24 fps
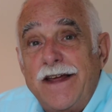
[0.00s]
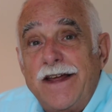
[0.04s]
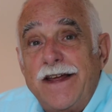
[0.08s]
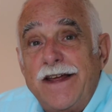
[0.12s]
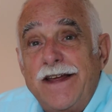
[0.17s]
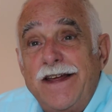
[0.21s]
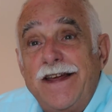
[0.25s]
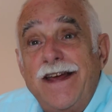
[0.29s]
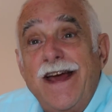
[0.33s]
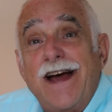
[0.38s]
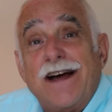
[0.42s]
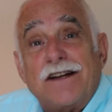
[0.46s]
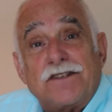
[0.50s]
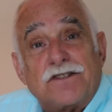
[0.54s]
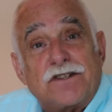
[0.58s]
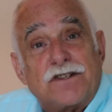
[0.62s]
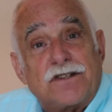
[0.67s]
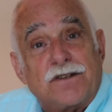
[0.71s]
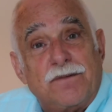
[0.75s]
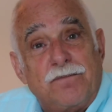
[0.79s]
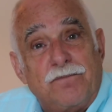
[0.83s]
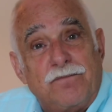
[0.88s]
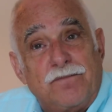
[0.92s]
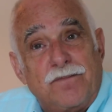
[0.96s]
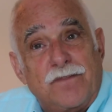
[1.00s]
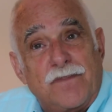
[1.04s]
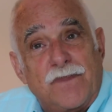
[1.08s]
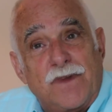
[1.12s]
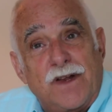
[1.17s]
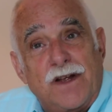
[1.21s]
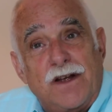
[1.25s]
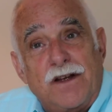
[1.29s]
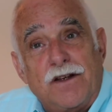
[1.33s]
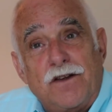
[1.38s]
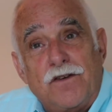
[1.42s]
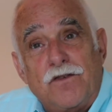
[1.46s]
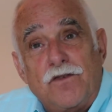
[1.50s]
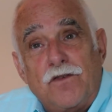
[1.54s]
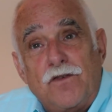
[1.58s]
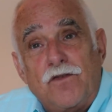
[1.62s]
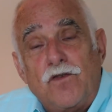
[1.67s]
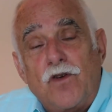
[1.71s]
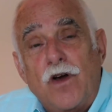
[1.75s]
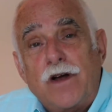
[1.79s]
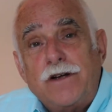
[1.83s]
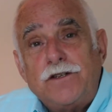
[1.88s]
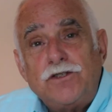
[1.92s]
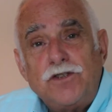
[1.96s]
Yes,
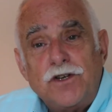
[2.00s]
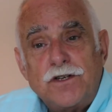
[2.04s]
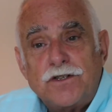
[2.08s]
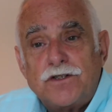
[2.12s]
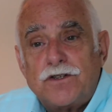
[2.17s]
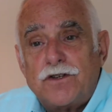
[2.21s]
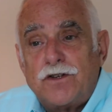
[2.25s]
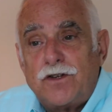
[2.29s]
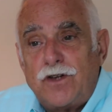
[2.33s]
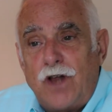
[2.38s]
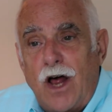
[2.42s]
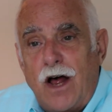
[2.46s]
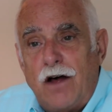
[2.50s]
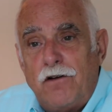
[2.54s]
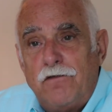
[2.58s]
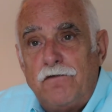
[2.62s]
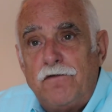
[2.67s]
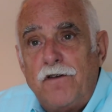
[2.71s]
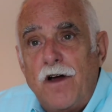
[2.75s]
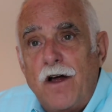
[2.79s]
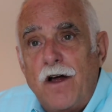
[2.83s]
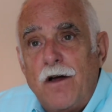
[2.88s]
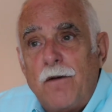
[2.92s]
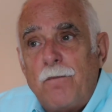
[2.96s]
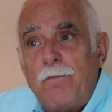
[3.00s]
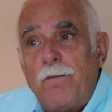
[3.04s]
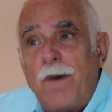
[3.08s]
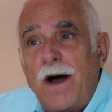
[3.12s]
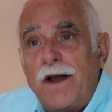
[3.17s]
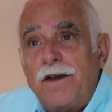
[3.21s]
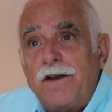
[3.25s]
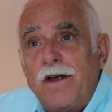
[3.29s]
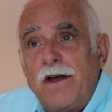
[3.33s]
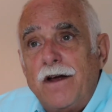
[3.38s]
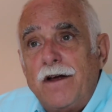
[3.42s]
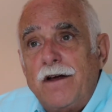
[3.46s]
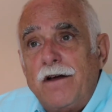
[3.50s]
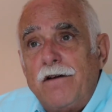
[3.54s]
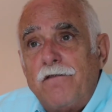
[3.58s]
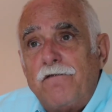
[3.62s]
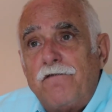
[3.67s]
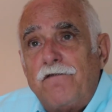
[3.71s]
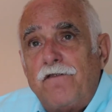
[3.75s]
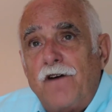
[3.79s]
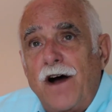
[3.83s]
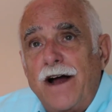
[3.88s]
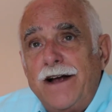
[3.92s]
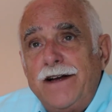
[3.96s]
not just love, but
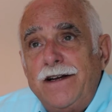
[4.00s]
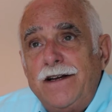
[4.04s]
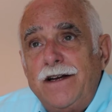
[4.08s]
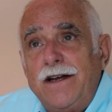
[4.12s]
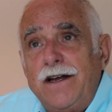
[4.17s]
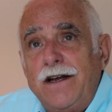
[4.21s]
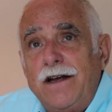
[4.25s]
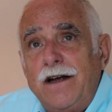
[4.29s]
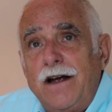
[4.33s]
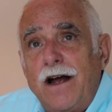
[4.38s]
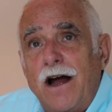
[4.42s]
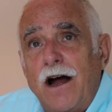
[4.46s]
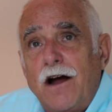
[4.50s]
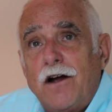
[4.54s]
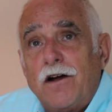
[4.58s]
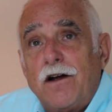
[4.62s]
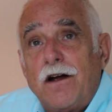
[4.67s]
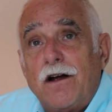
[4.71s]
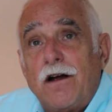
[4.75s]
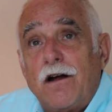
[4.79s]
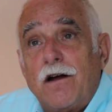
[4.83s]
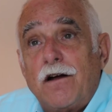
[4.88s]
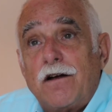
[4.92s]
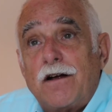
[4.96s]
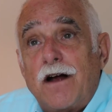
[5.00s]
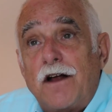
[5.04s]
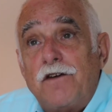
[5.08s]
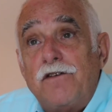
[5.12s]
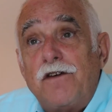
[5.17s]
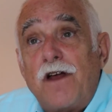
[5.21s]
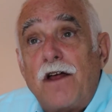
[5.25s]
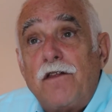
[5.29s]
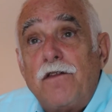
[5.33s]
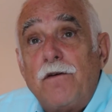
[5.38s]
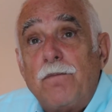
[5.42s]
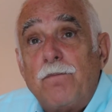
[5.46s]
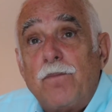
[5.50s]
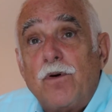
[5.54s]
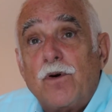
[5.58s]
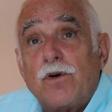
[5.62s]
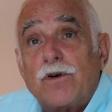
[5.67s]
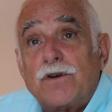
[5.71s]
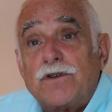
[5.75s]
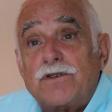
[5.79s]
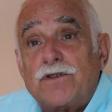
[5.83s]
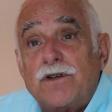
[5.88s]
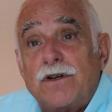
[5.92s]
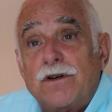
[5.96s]
finding another
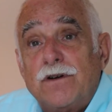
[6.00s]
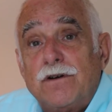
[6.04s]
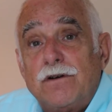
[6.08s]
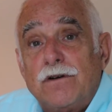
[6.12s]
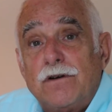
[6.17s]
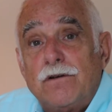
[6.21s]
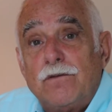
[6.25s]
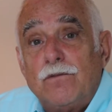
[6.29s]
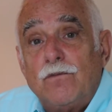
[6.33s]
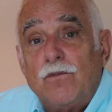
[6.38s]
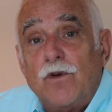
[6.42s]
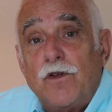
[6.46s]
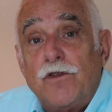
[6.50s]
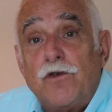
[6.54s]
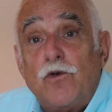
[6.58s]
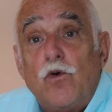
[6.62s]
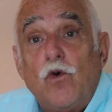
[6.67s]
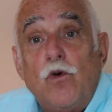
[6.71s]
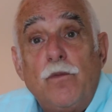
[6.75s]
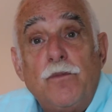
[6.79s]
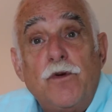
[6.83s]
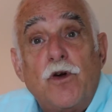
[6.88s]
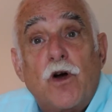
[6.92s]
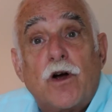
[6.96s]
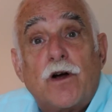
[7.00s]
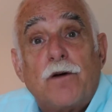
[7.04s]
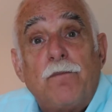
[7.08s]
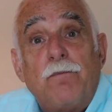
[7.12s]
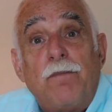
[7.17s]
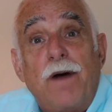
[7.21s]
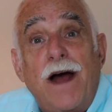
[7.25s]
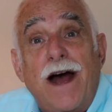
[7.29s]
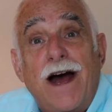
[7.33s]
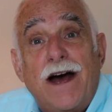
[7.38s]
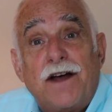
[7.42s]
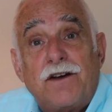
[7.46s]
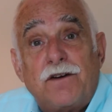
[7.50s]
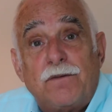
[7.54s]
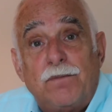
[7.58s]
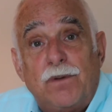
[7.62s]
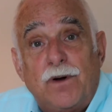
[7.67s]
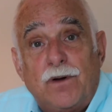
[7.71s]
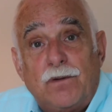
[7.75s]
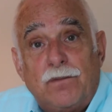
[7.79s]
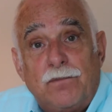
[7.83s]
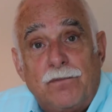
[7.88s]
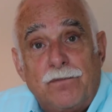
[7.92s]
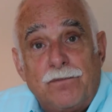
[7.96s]
person with whom you're
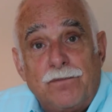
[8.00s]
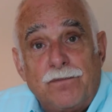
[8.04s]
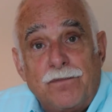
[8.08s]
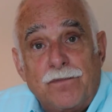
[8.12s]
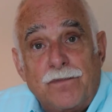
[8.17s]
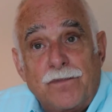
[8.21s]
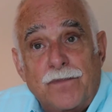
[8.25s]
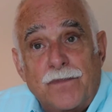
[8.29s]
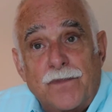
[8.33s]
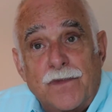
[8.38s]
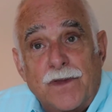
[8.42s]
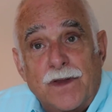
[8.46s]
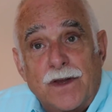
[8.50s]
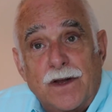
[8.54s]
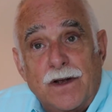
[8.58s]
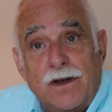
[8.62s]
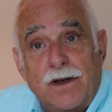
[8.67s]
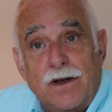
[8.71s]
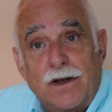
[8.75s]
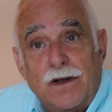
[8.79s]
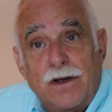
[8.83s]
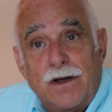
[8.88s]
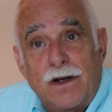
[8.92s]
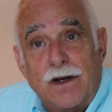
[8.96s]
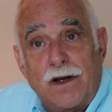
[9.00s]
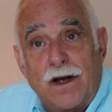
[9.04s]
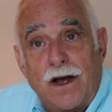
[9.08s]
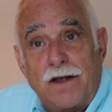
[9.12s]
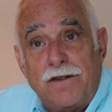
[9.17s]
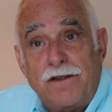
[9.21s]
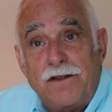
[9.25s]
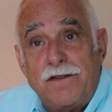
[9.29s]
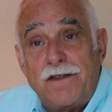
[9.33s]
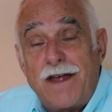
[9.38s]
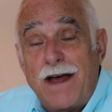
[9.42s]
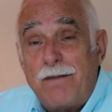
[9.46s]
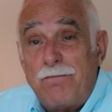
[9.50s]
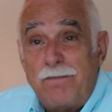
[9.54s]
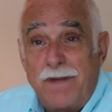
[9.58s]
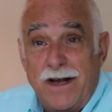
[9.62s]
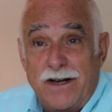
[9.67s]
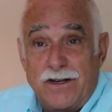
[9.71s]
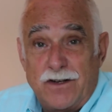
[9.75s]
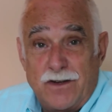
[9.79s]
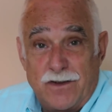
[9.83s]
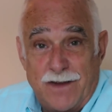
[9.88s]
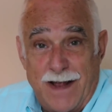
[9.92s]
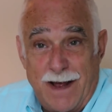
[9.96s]
compatible. I think
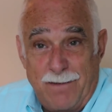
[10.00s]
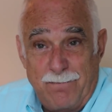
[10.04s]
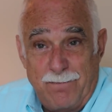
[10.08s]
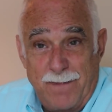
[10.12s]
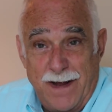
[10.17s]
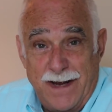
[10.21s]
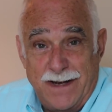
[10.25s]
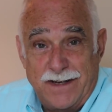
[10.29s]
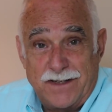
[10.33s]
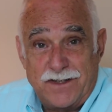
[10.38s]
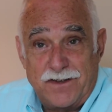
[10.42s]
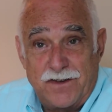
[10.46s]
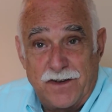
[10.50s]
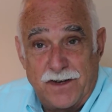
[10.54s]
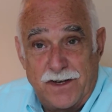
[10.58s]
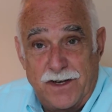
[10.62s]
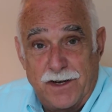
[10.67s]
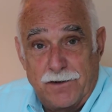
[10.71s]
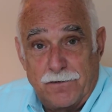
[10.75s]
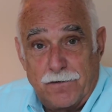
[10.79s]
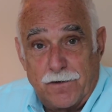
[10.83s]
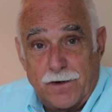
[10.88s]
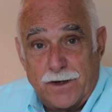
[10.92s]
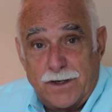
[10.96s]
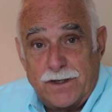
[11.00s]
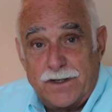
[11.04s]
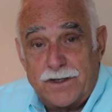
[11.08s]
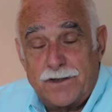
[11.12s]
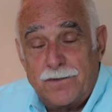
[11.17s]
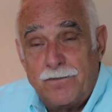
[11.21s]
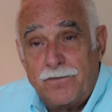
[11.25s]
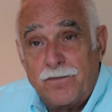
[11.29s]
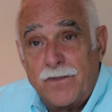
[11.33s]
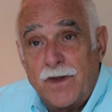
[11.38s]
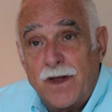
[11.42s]
that makes the difference.